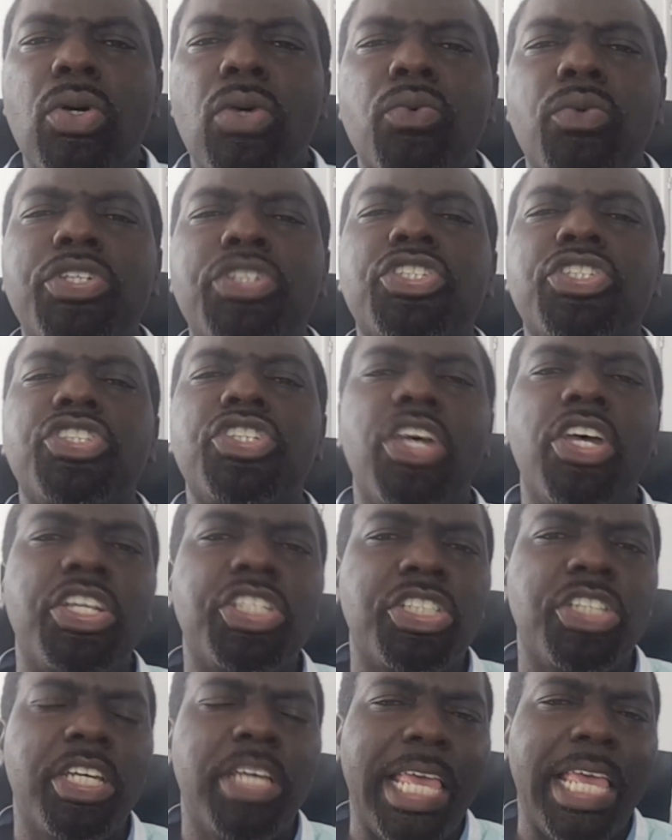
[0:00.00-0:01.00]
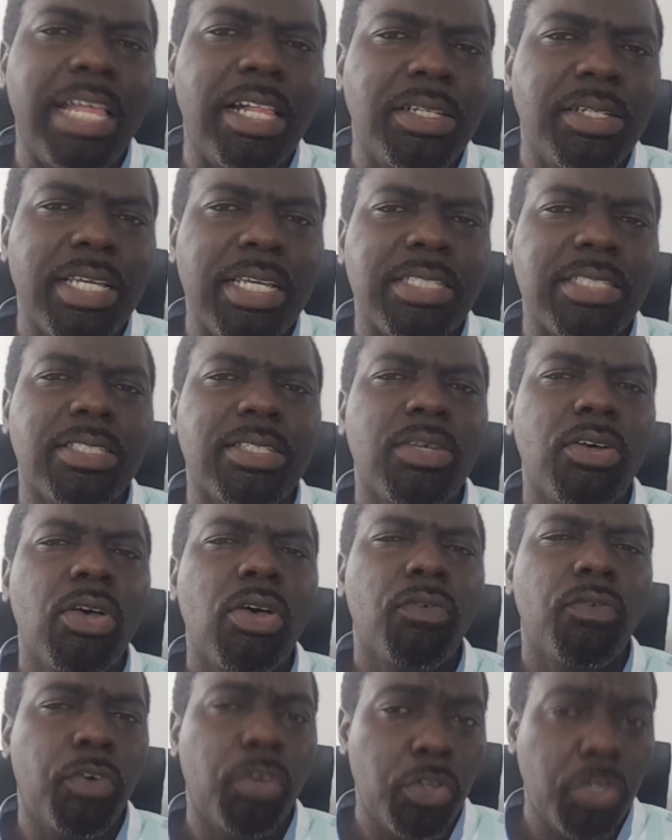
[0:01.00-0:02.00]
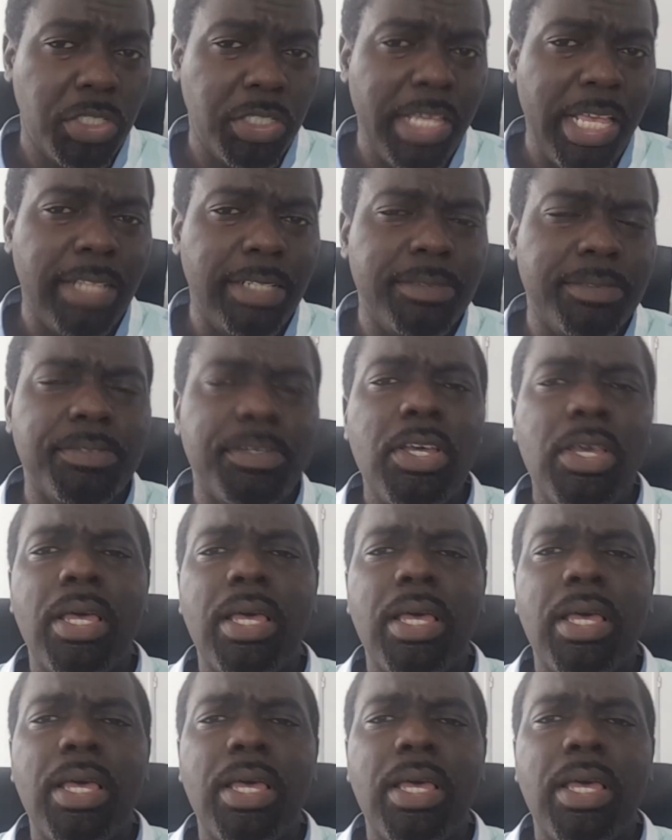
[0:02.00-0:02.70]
research the illness for yourself,